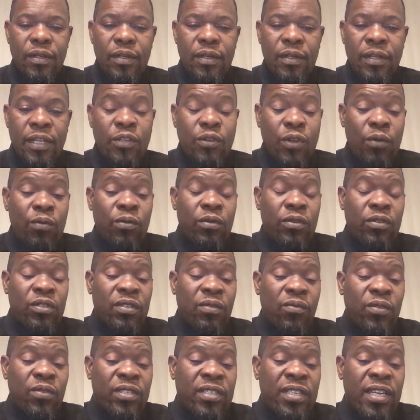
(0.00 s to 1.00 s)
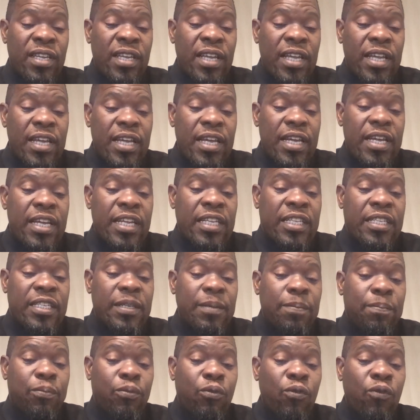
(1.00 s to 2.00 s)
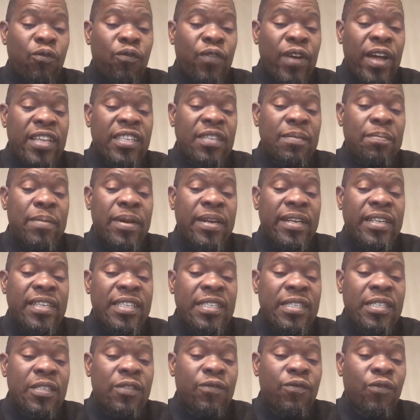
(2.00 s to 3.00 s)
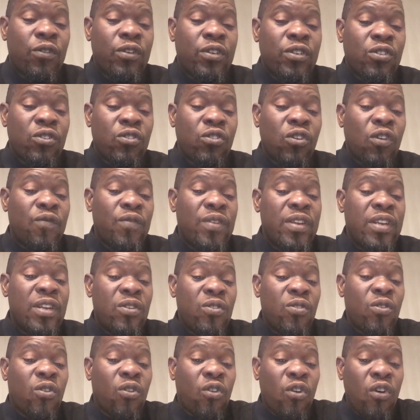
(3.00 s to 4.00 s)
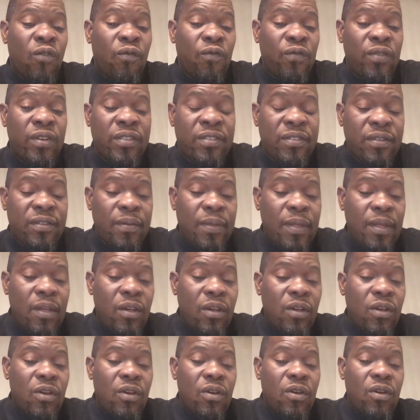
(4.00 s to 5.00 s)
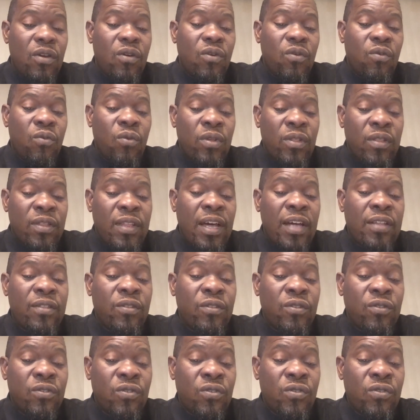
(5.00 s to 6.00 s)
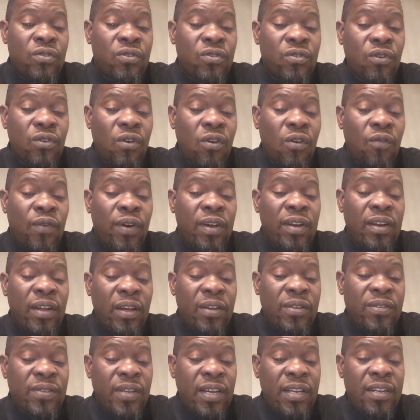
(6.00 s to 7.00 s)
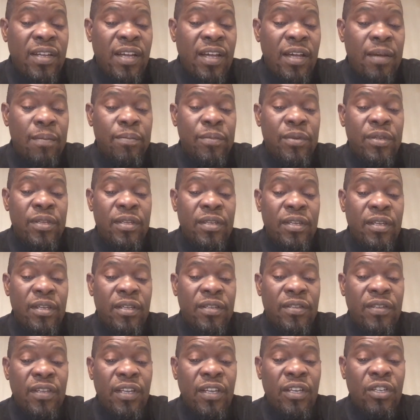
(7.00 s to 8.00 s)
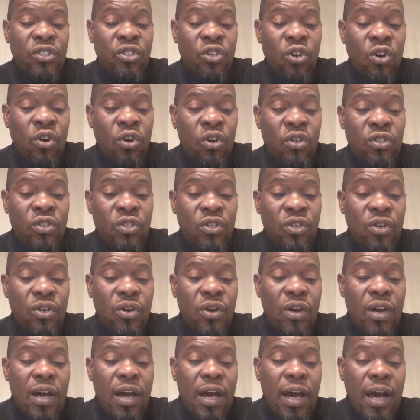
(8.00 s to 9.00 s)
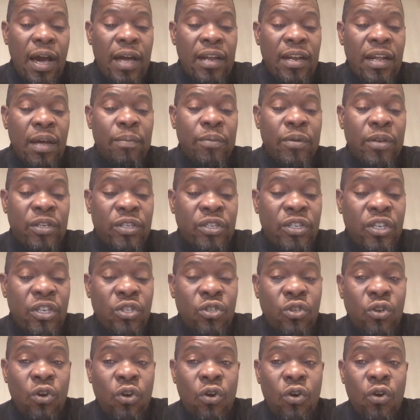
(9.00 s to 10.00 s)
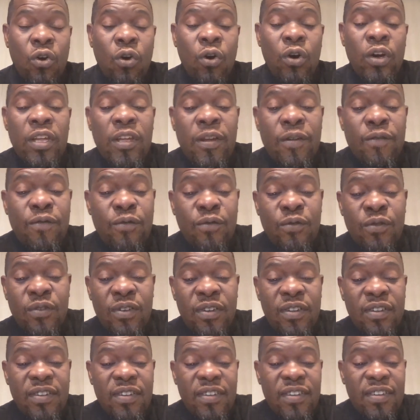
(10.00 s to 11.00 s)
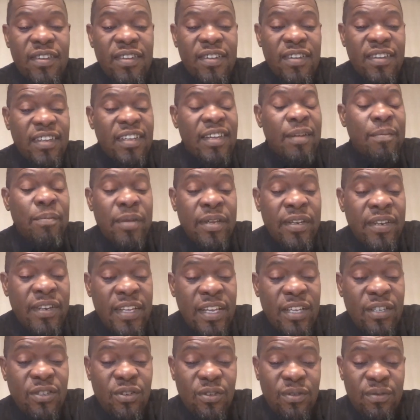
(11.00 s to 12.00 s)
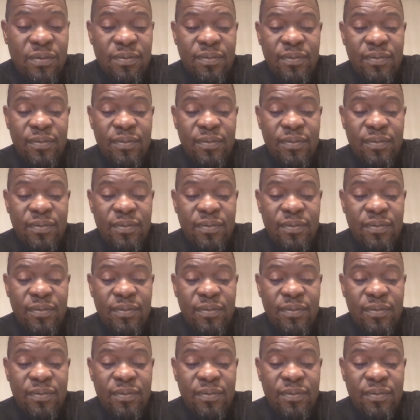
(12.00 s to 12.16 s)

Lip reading: That's why we say it provides mechanisms for resolving new conflicts without the use of an outsider, be it a judge, an arbitrator, or even a mediator.